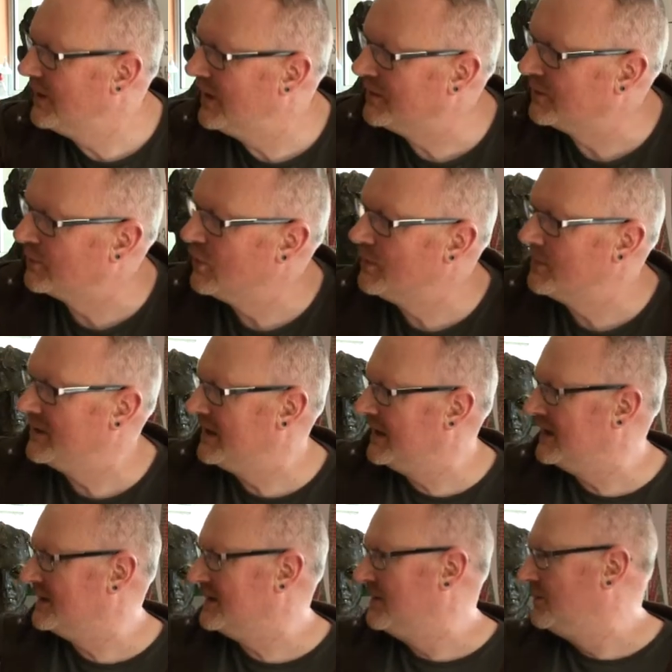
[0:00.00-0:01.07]
On our open
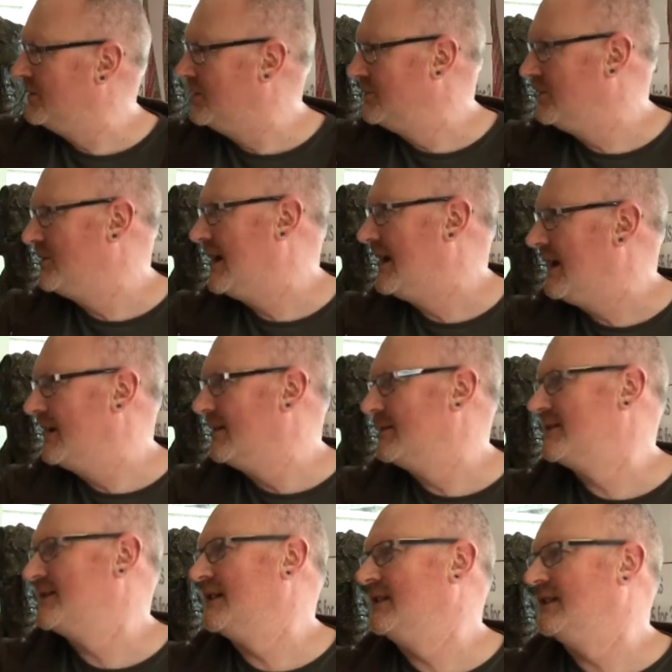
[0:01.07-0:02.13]
days now, we do uh,
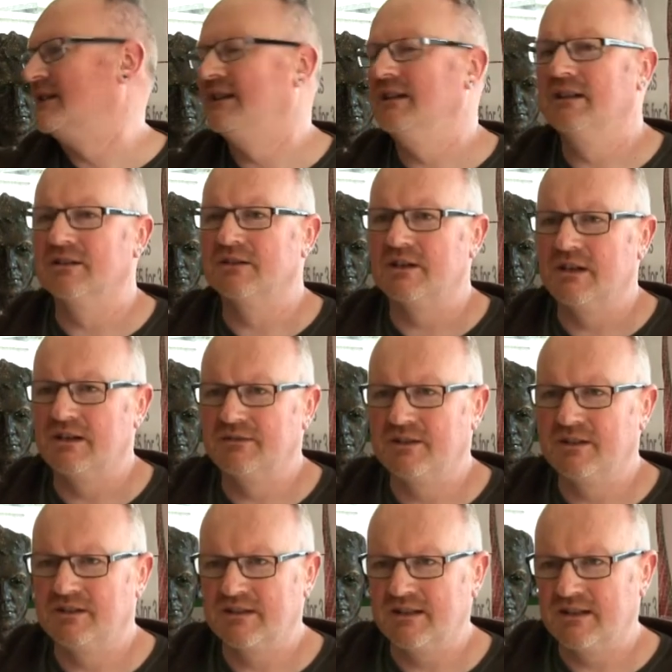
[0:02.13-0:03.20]
sell tea and
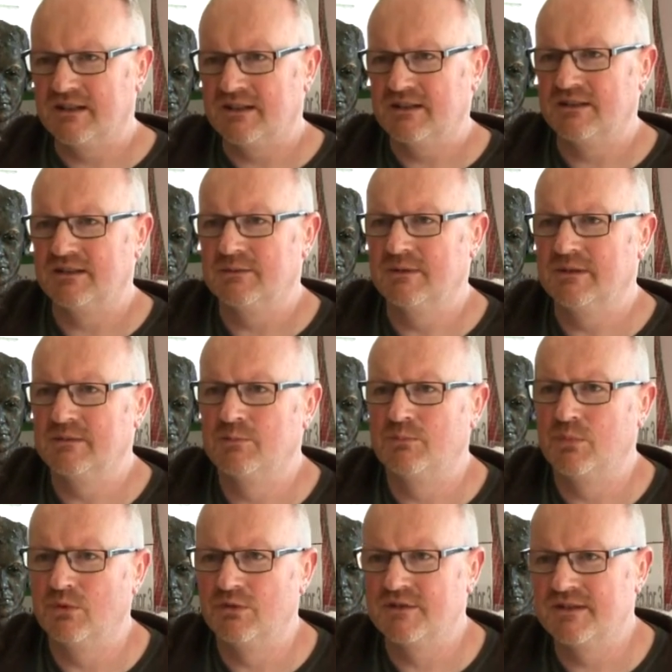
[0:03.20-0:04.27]
coffee and that, and
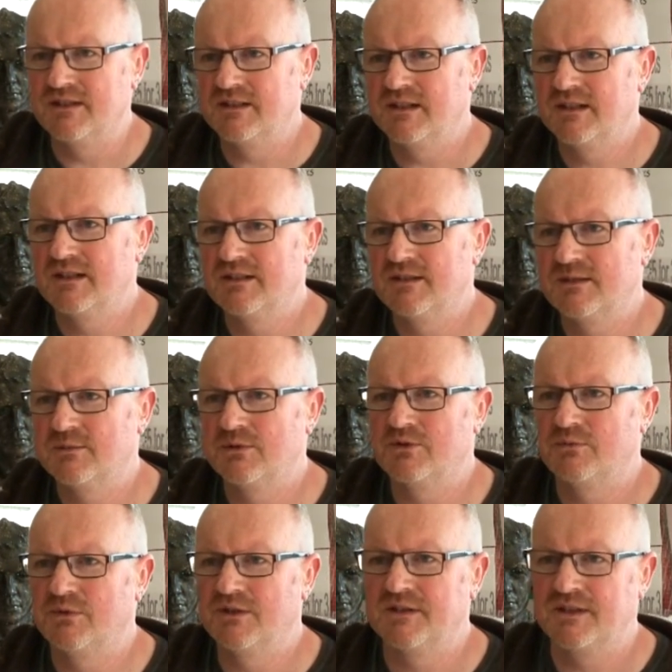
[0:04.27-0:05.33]
buns and things,
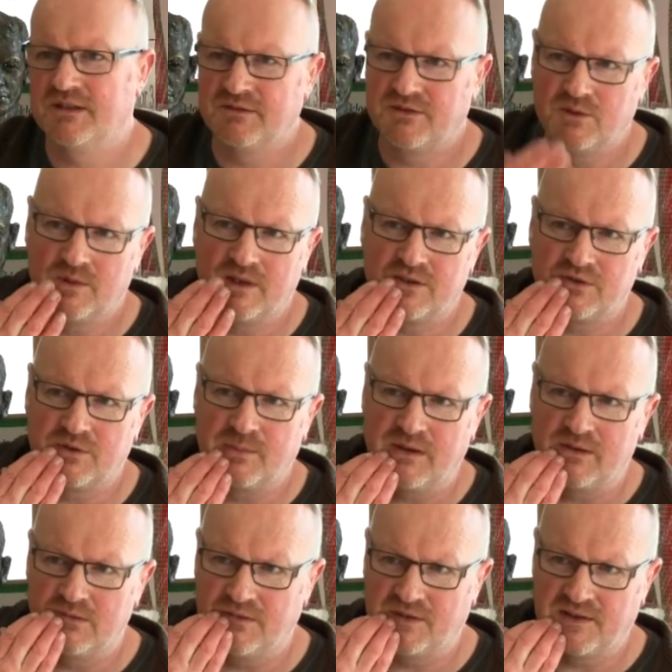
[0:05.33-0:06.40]
which brings in a few extra
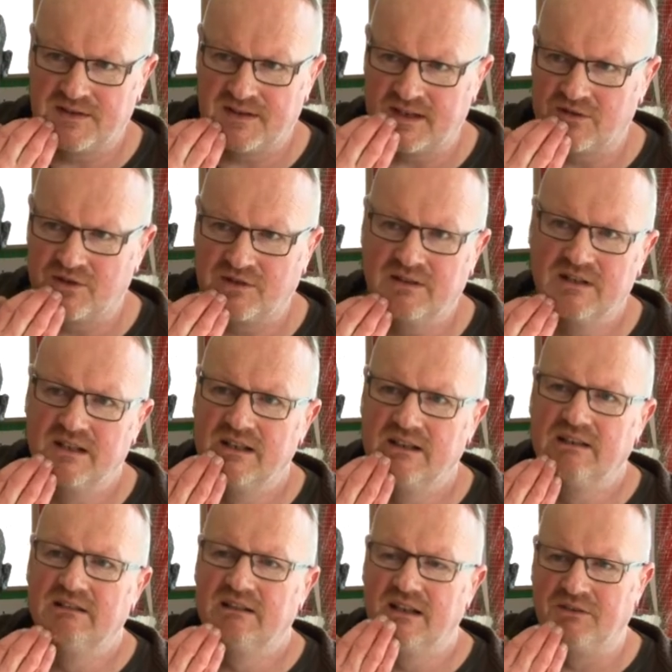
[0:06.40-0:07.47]
pound for the sanctuary.
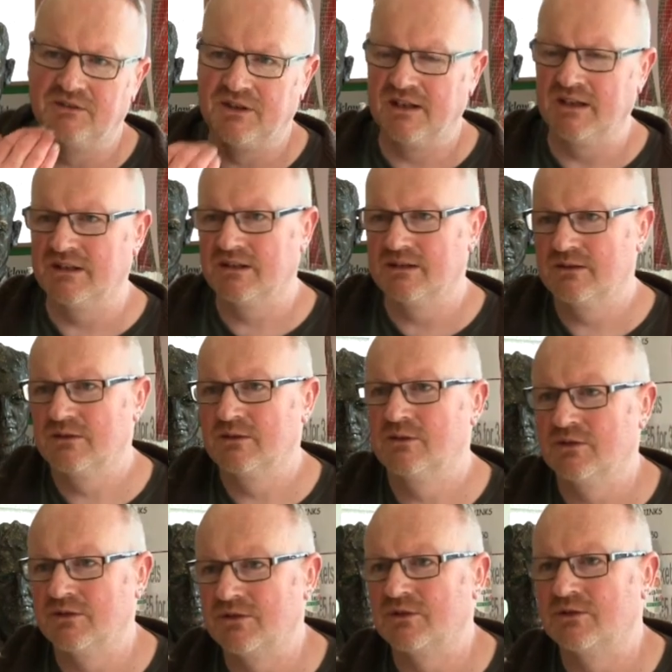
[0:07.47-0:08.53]
Everything
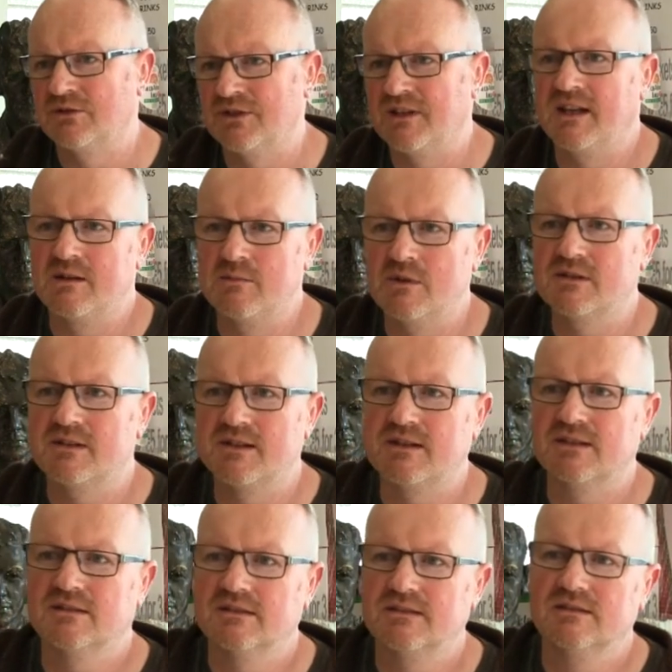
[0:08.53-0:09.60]
goes towards the
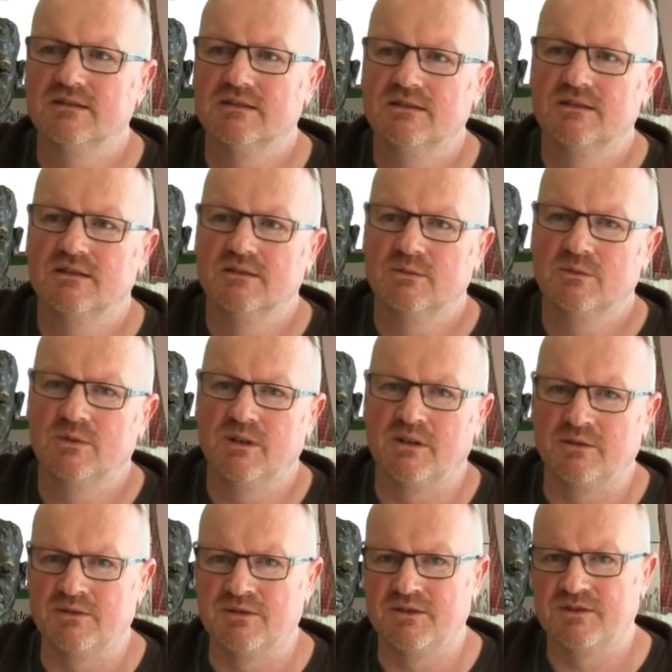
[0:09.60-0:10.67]
animals,
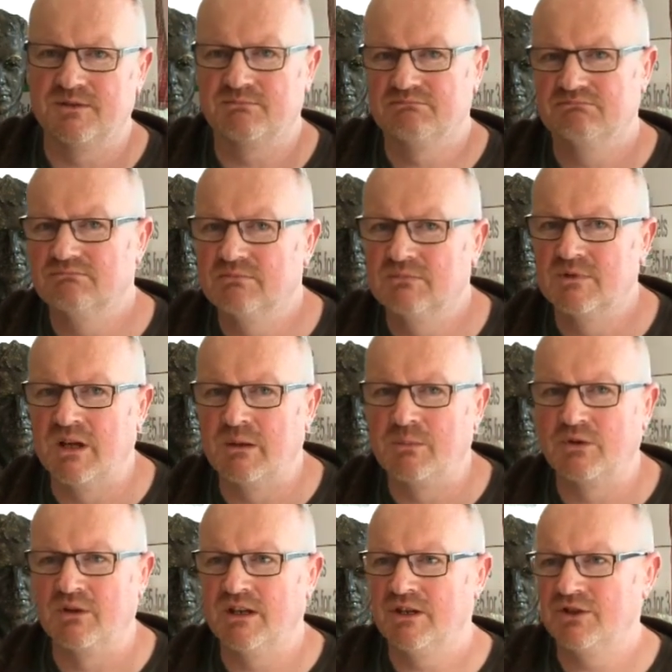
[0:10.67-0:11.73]
whether it's an
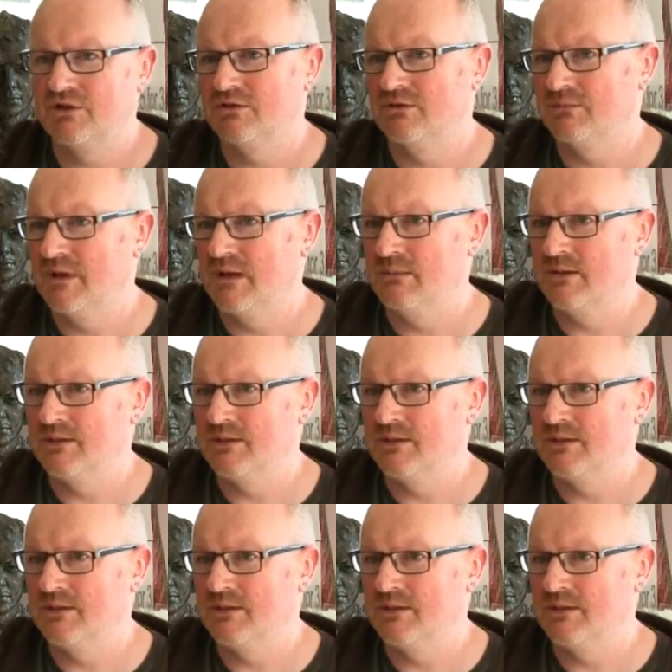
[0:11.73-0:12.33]
operation or maybe